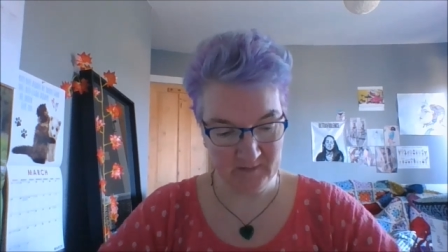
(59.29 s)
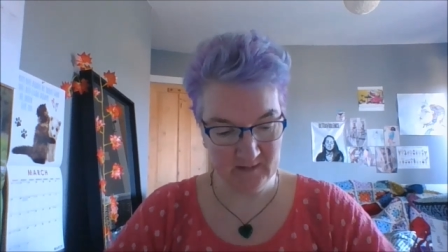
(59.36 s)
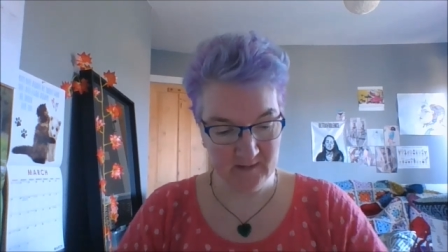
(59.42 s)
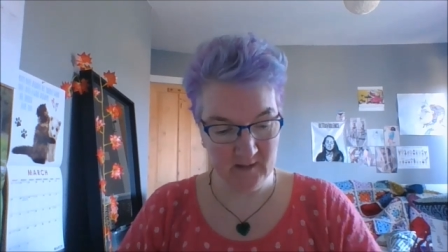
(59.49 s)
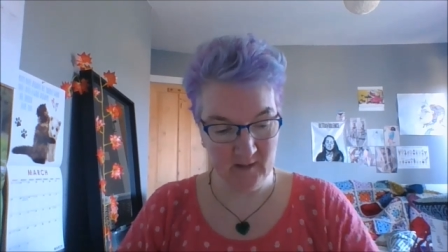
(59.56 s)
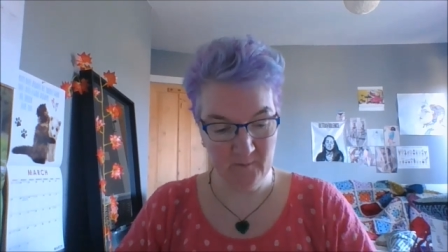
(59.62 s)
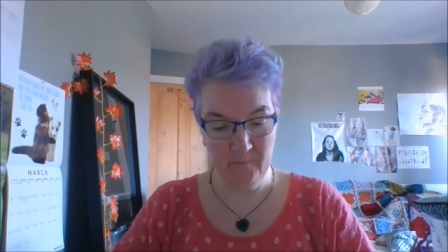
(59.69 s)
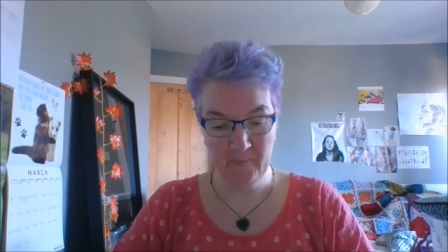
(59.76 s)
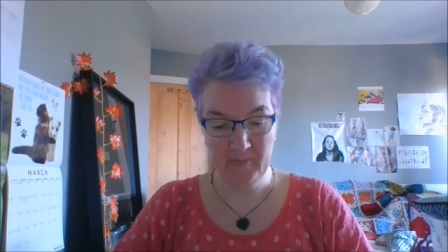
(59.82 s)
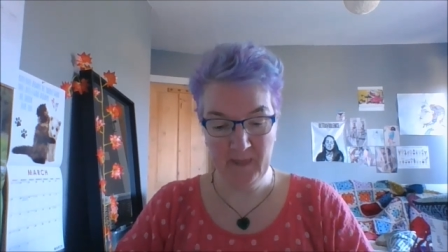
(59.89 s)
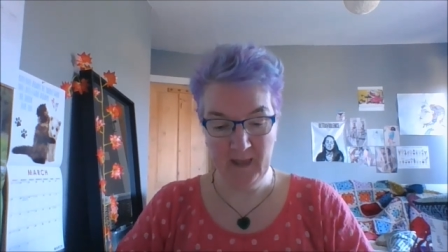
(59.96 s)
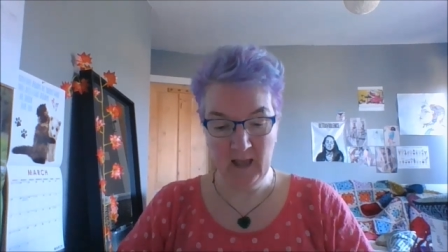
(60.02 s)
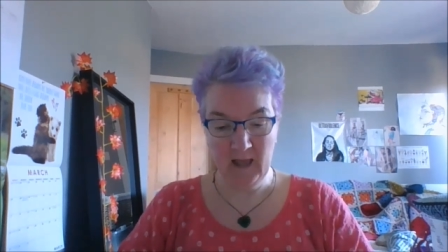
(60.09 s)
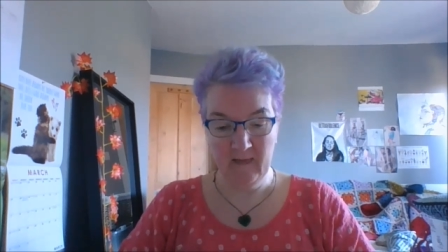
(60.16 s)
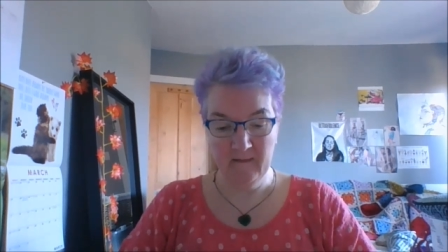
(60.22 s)
So
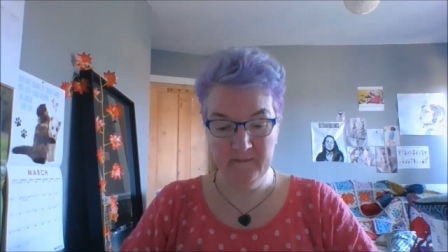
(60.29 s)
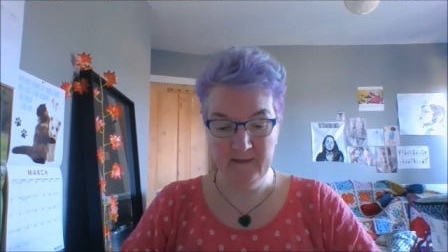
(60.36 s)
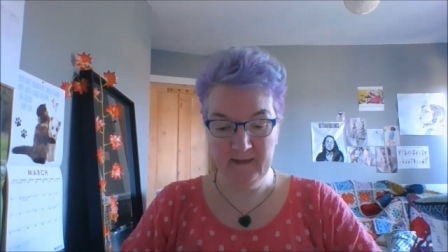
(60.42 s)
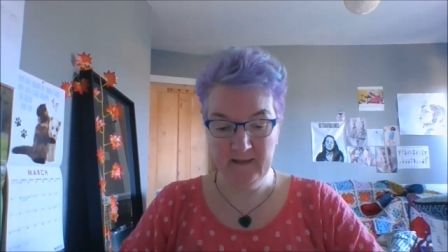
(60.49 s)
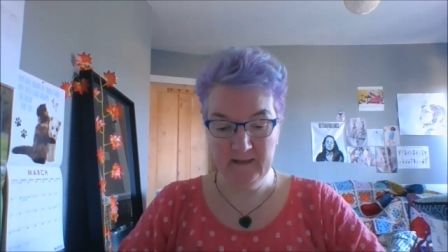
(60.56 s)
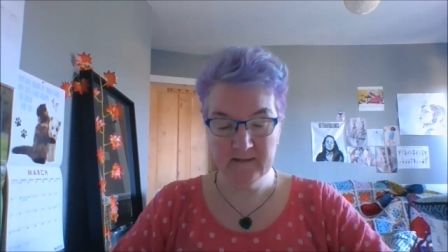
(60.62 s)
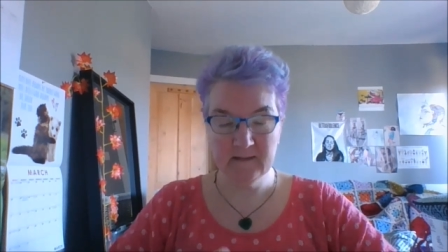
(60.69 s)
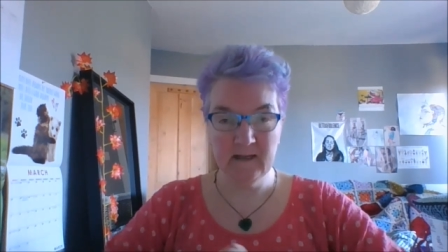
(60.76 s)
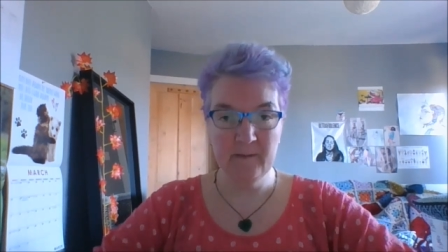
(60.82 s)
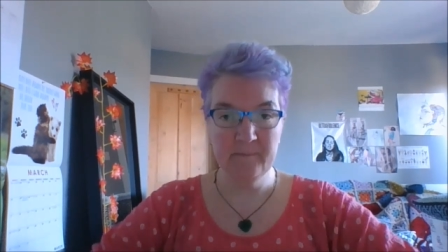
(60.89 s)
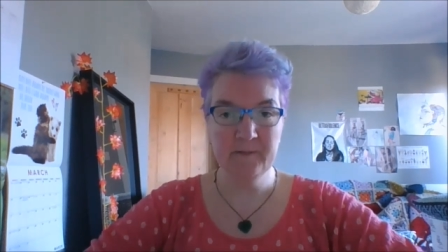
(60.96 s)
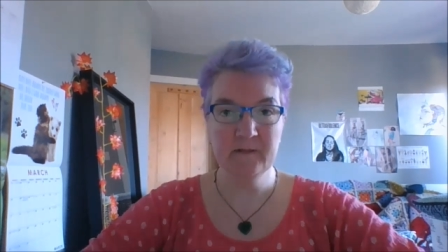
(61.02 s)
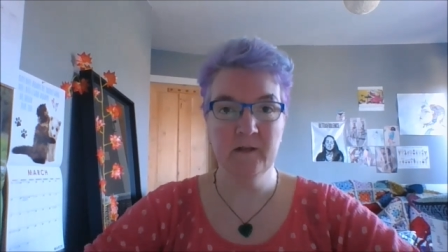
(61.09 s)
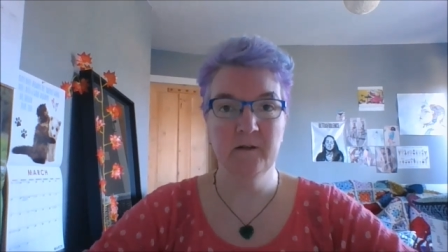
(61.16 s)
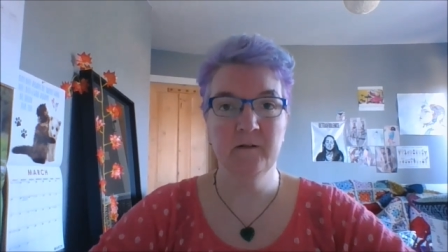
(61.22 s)
these
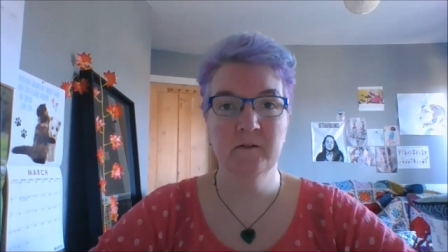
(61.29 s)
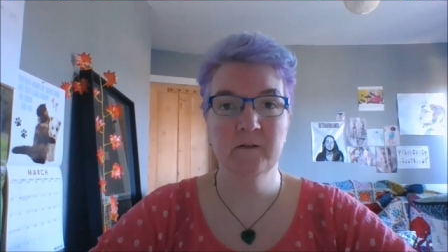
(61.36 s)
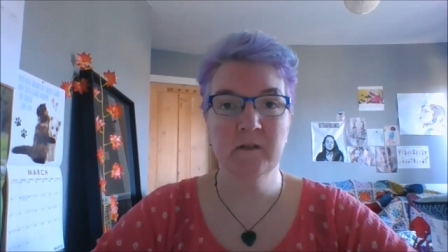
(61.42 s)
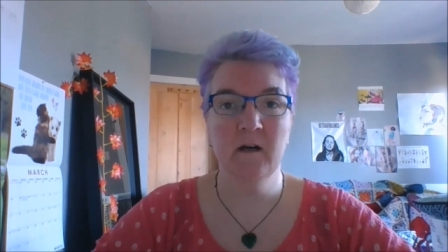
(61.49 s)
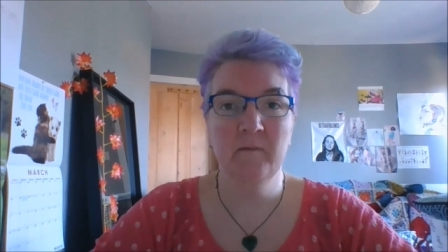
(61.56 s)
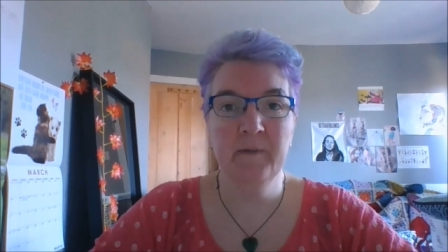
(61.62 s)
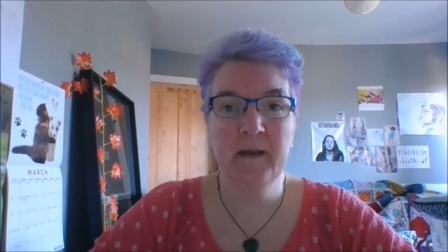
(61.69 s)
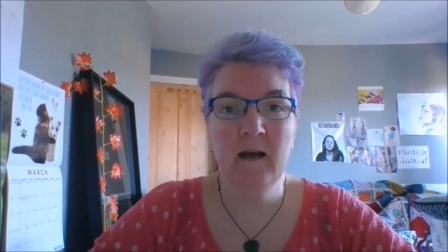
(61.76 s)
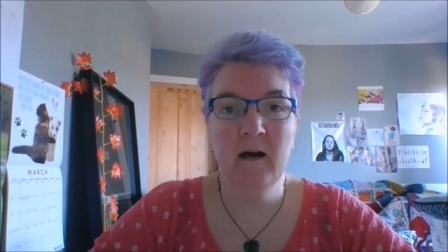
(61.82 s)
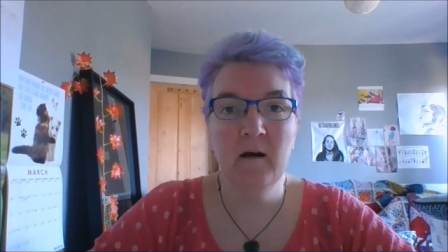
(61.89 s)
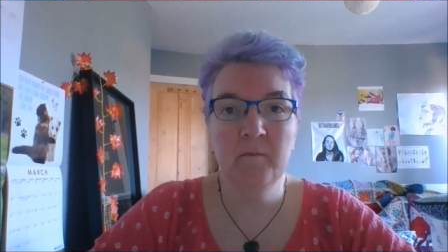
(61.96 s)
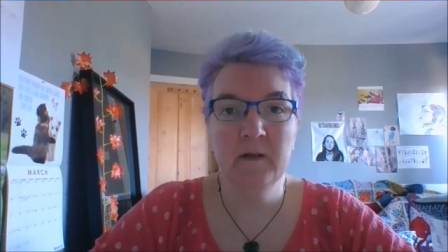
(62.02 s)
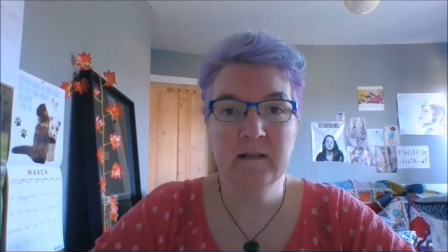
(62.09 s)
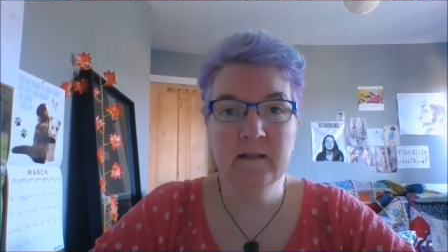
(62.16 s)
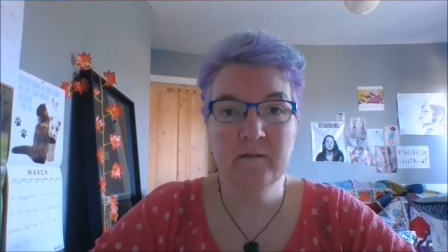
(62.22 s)
episodes have
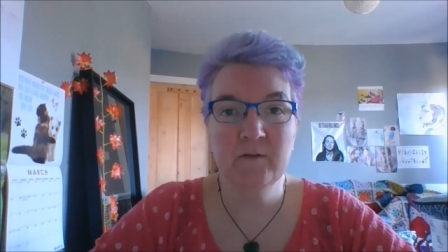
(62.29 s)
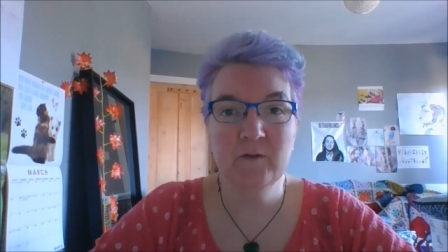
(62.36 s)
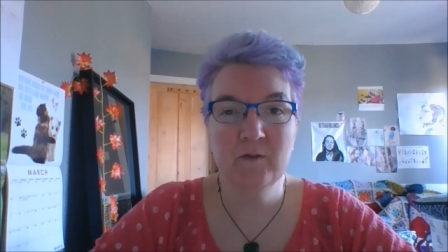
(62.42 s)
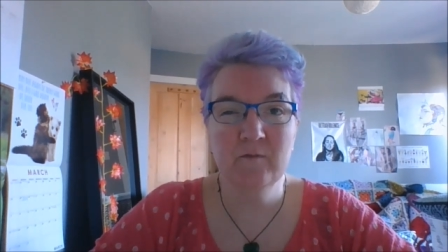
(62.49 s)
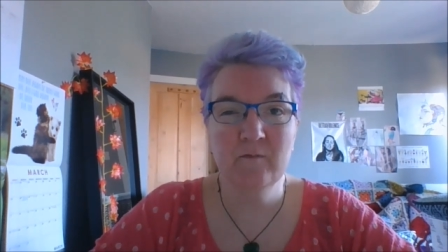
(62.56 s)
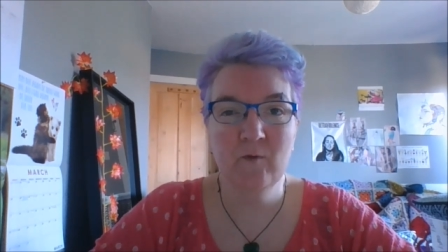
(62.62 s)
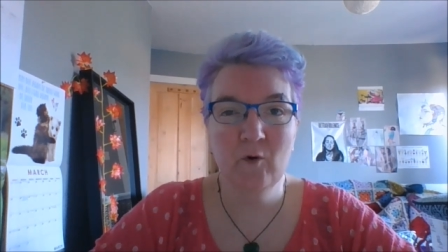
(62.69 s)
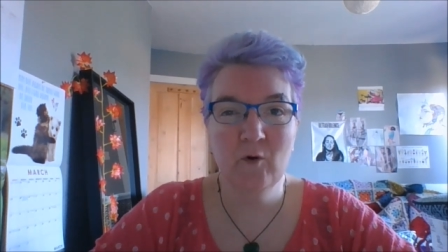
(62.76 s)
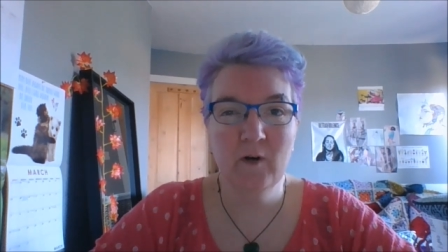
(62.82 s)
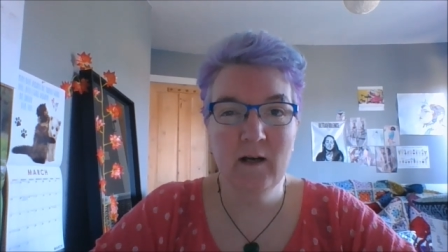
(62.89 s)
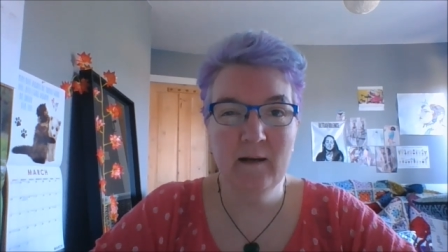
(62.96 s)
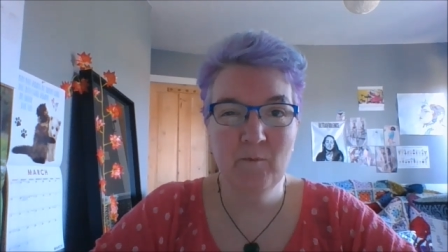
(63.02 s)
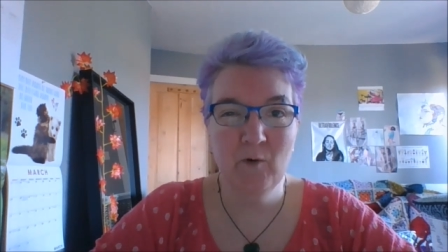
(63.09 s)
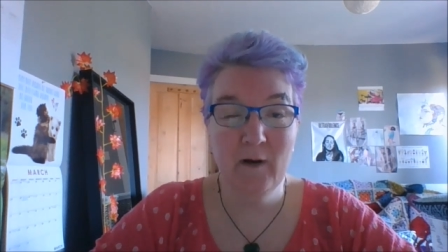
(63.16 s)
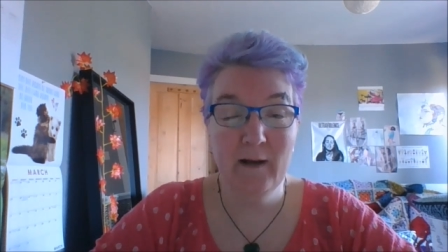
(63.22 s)
become sort of
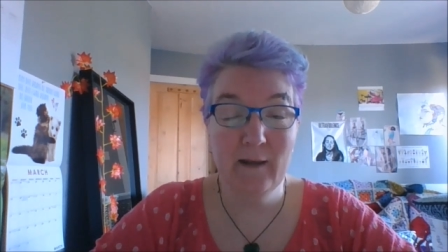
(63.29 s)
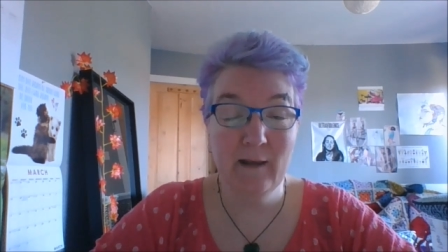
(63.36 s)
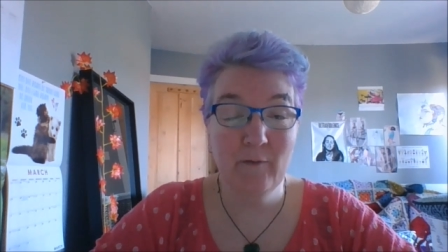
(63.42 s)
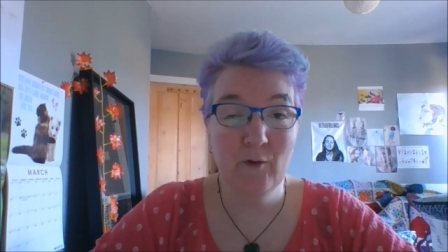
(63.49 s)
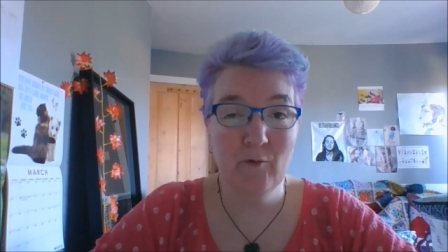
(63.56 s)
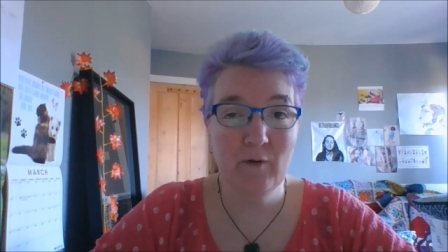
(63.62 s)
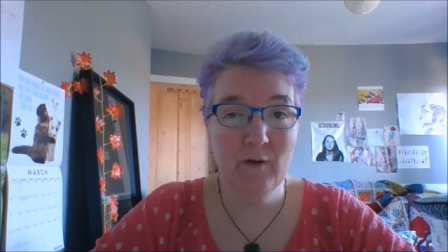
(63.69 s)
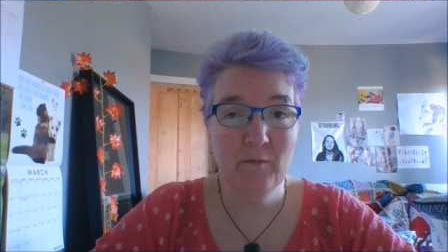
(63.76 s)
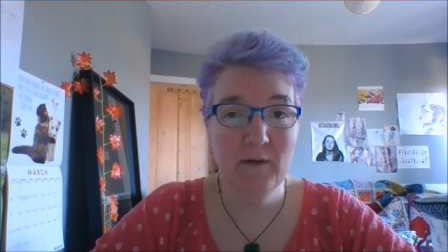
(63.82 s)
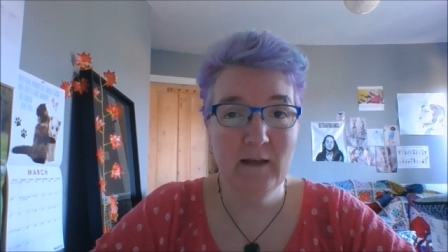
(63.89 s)
fortnightly, more like every three